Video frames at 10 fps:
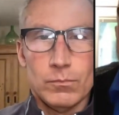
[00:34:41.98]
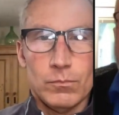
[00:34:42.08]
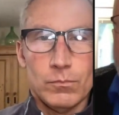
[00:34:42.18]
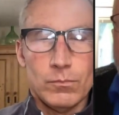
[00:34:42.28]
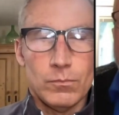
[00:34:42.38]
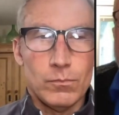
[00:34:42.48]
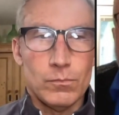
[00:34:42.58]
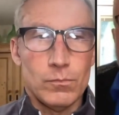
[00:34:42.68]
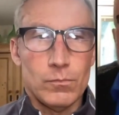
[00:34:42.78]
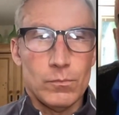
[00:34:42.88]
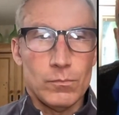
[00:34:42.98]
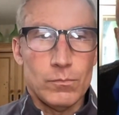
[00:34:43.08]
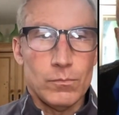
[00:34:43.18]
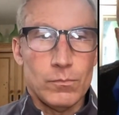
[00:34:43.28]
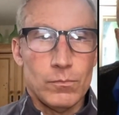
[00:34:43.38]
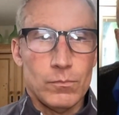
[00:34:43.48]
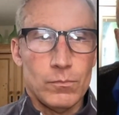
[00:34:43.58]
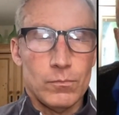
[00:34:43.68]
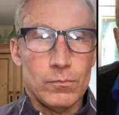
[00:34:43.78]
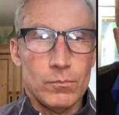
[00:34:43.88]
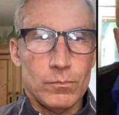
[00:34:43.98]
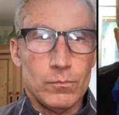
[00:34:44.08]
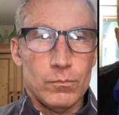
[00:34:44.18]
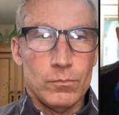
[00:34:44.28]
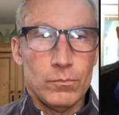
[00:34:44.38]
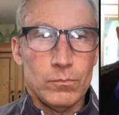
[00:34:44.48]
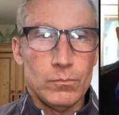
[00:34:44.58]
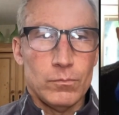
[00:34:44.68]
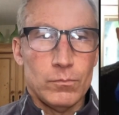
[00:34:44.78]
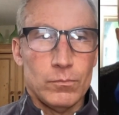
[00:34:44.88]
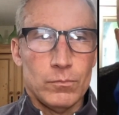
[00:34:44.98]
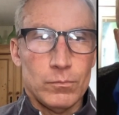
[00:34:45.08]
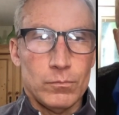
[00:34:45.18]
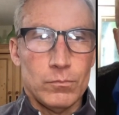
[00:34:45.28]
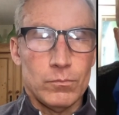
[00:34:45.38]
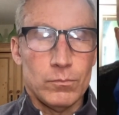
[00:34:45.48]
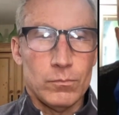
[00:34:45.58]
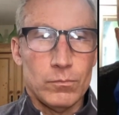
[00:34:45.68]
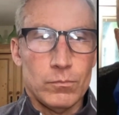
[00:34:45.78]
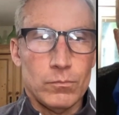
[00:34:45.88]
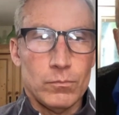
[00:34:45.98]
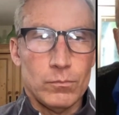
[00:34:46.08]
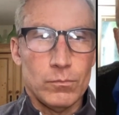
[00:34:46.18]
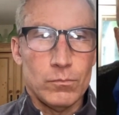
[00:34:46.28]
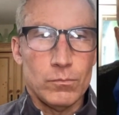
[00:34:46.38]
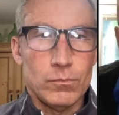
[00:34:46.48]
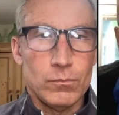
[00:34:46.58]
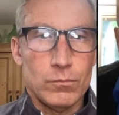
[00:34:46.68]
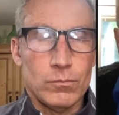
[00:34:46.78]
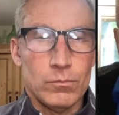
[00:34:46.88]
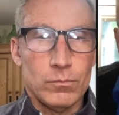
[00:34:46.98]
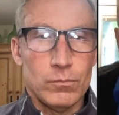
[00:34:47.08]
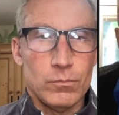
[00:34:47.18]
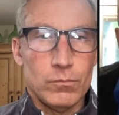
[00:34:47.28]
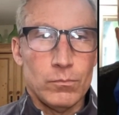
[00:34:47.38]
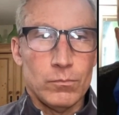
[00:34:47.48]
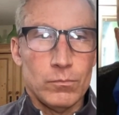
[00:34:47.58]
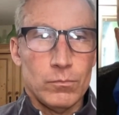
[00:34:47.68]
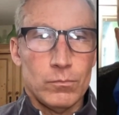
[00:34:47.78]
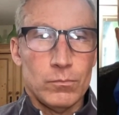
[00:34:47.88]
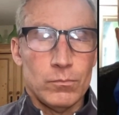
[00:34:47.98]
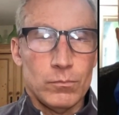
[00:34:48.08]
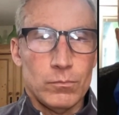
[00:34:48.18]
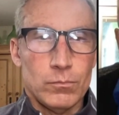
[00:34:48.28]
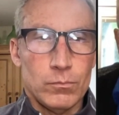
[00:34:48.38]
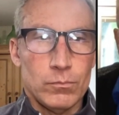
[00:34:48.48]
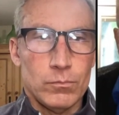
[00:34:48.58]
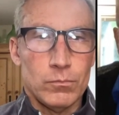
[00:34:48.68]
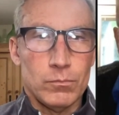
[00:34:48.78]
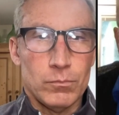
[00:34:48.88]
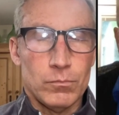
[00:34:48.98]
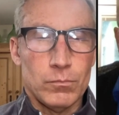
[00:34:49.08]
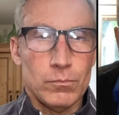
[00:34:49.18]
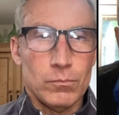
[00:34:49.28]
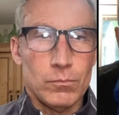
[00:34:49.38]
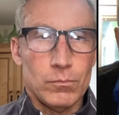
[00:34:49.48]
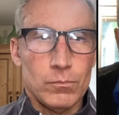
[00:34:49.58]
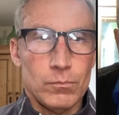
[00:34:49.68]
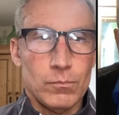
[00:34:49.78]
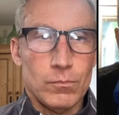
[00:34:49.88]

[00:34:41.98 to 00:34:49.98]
This person isn't speaking.